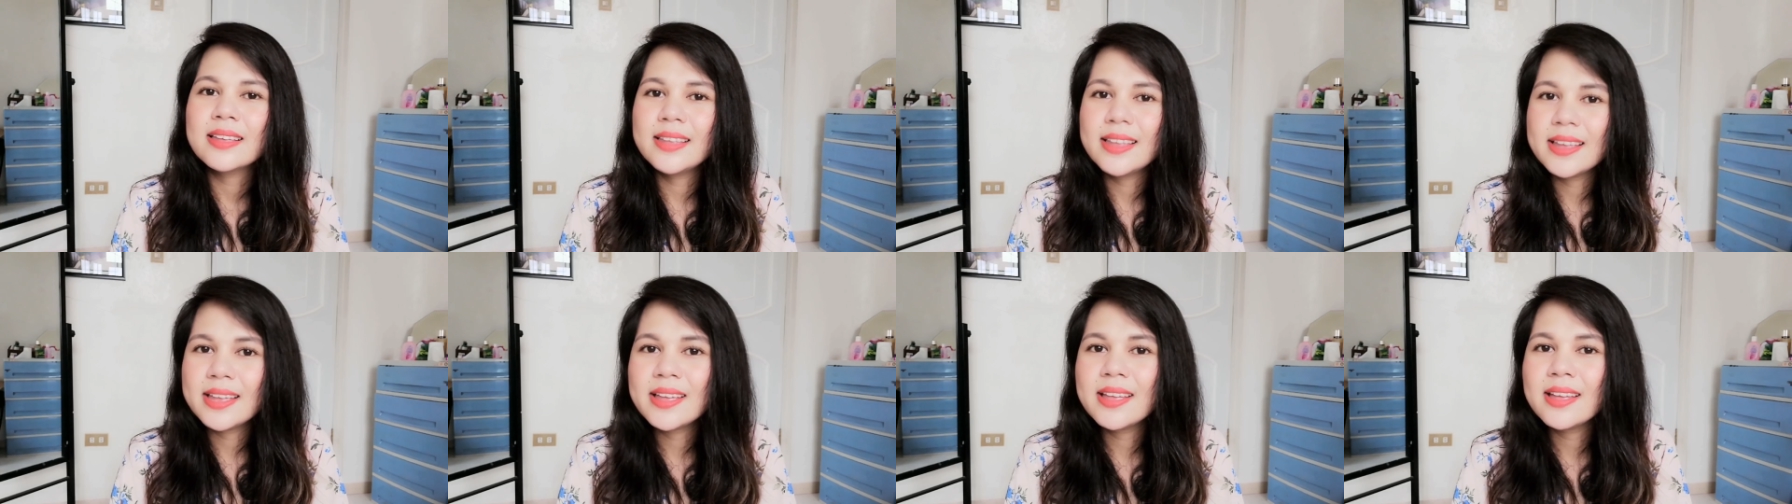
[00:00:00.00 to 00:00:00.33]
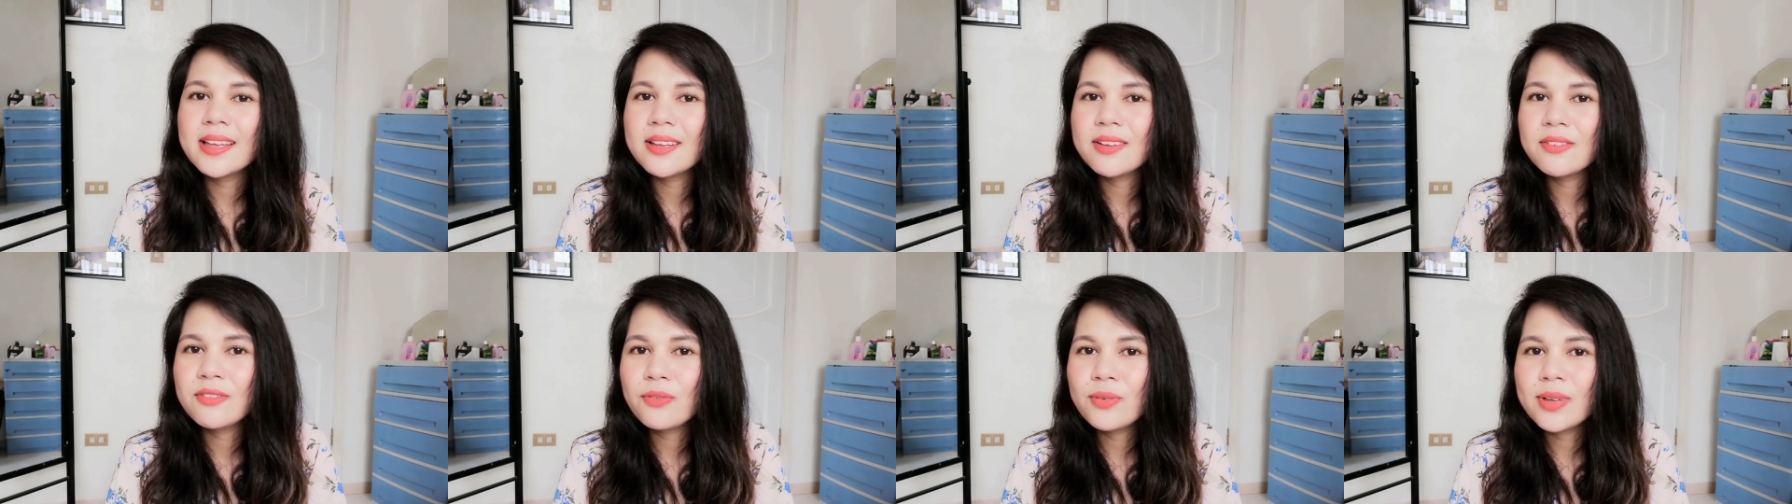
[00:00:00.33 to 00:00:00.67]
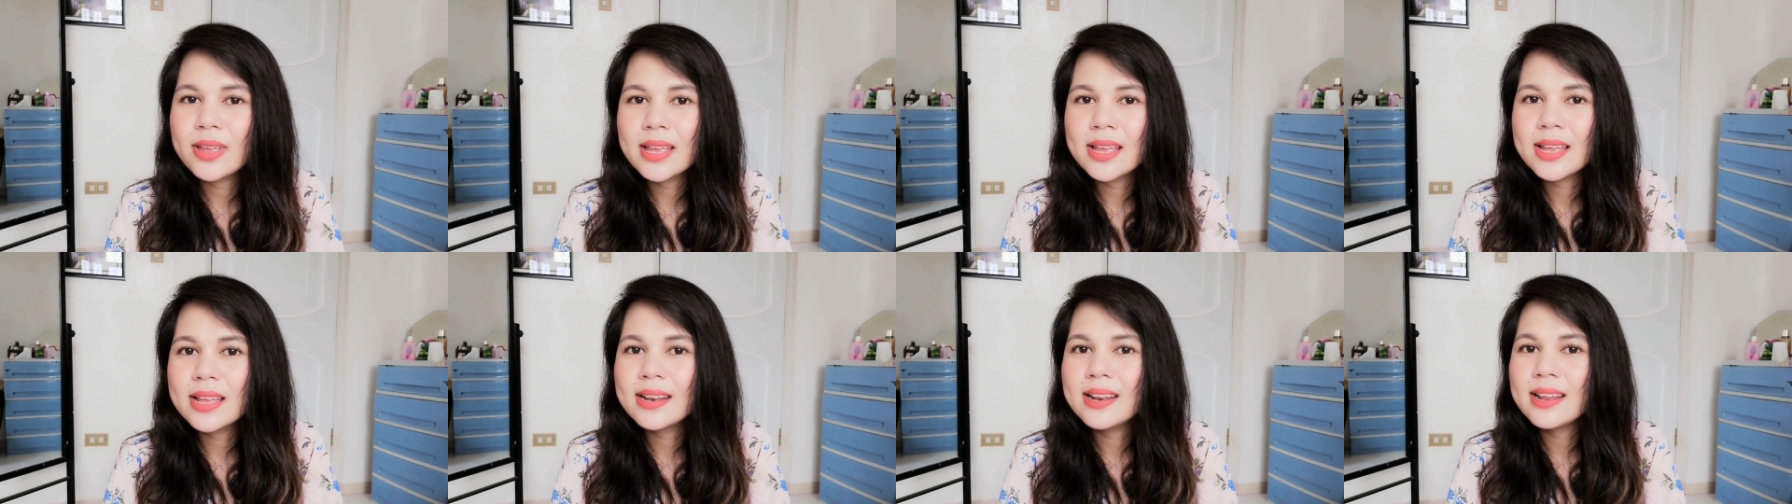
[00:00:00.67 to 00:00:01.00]
Give
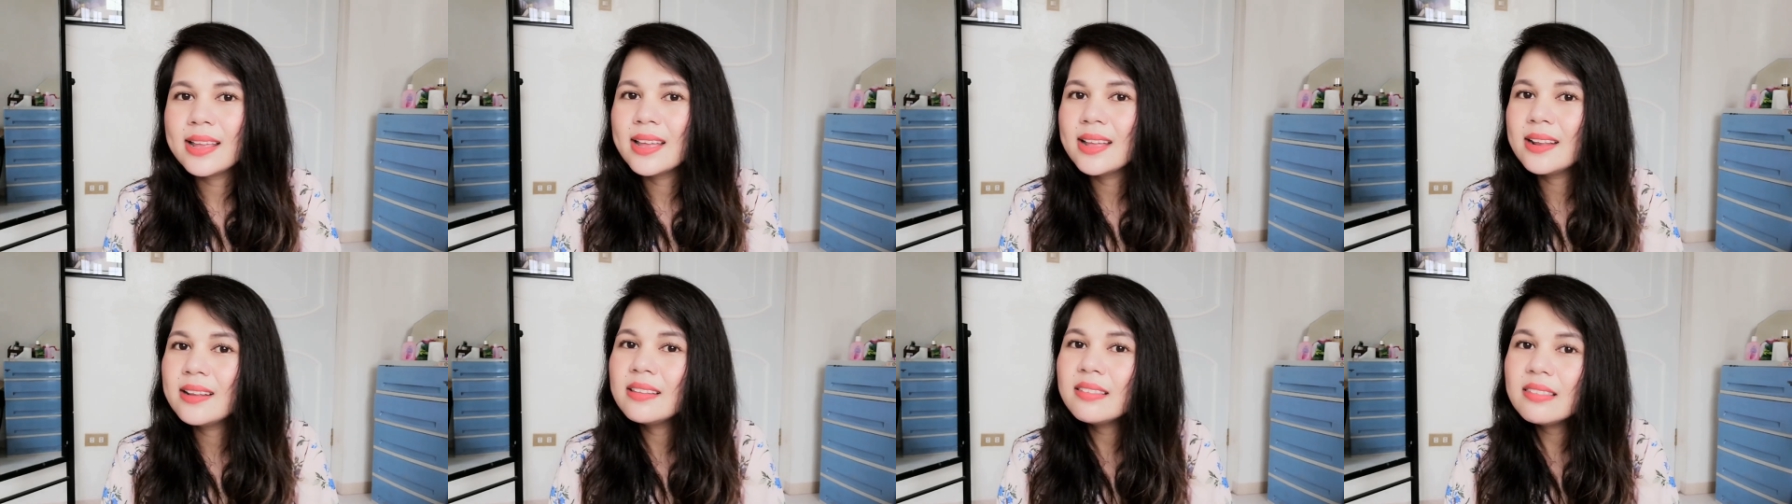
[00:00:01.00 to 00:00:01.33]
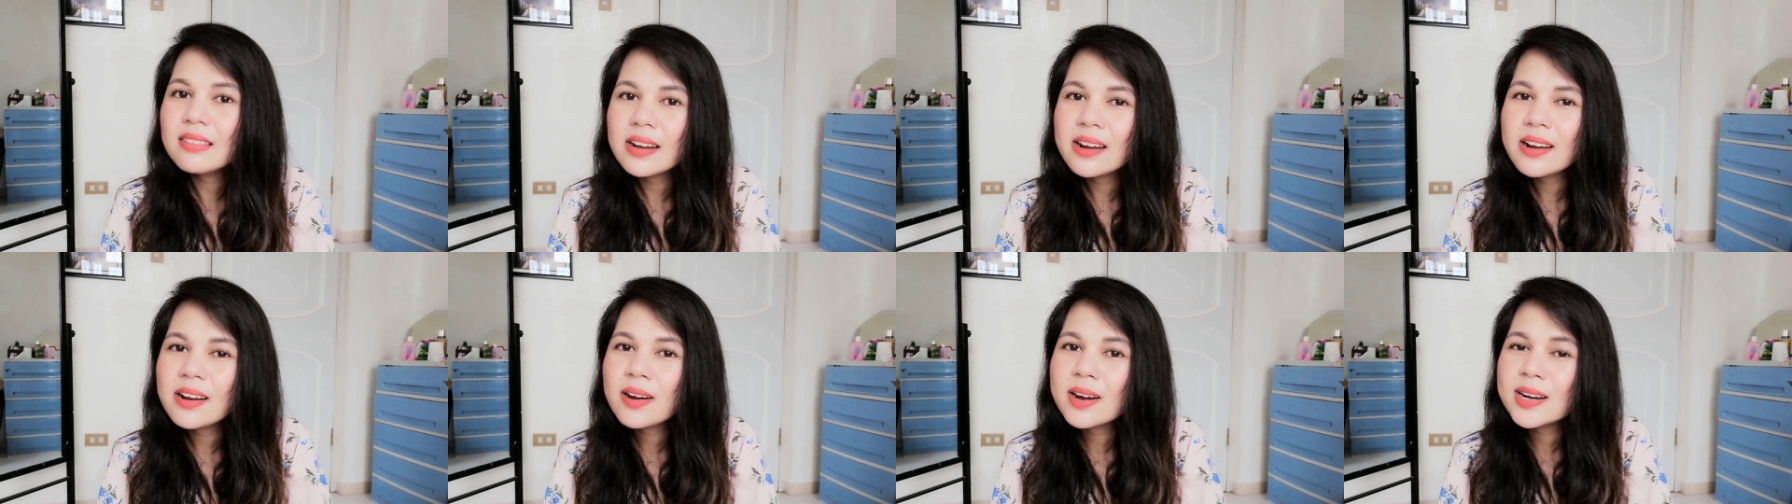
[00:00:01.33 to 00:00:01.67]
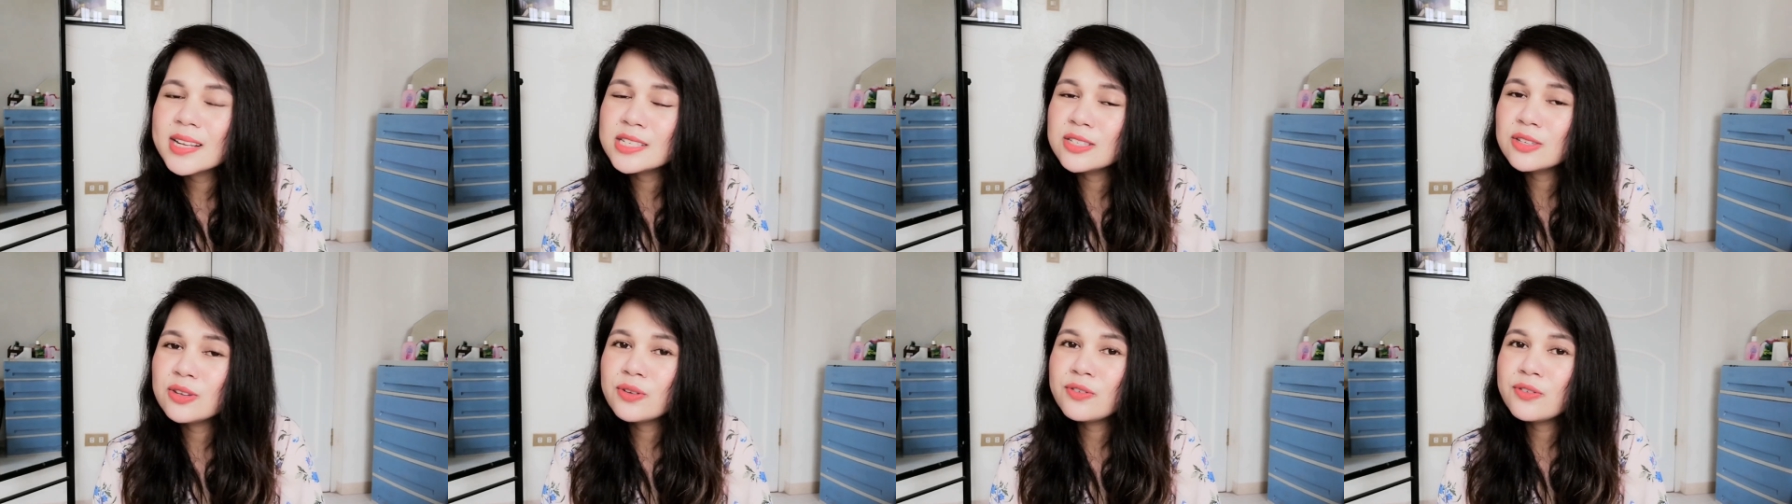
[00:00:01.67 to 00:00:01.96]
it in three hours